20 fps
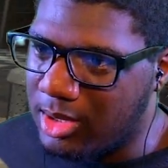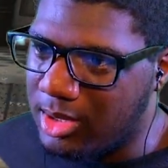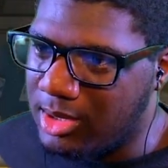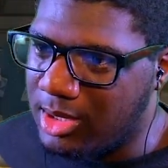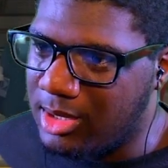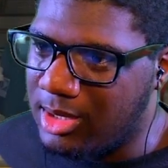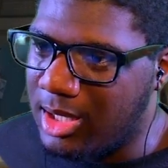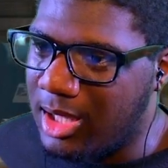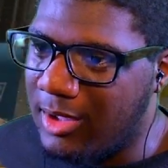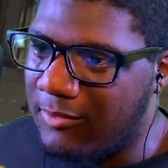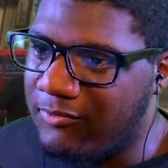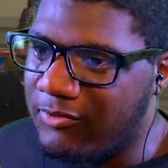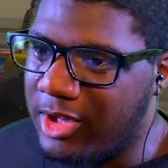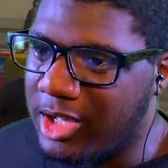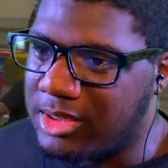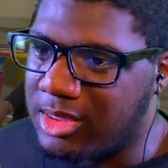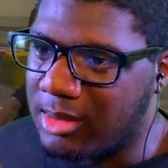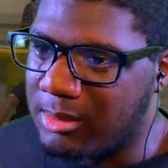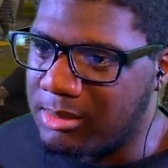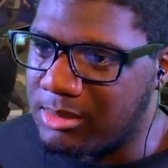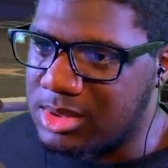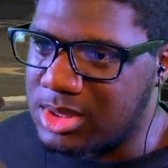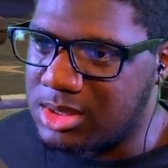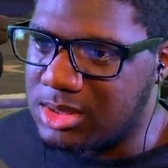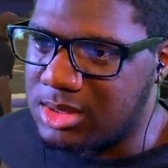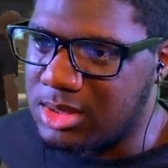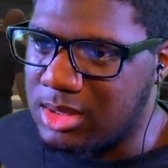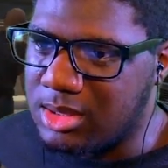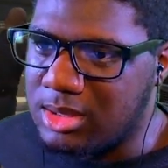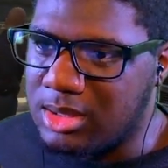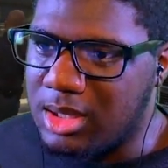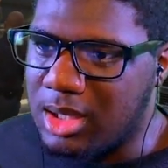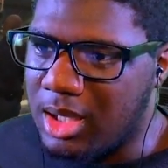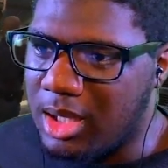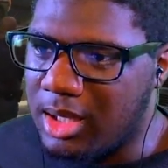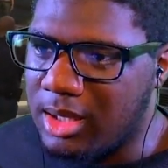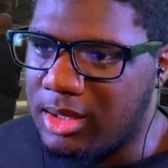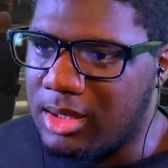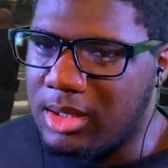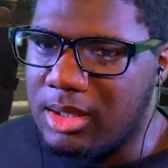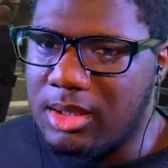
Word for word: They love victims. All right.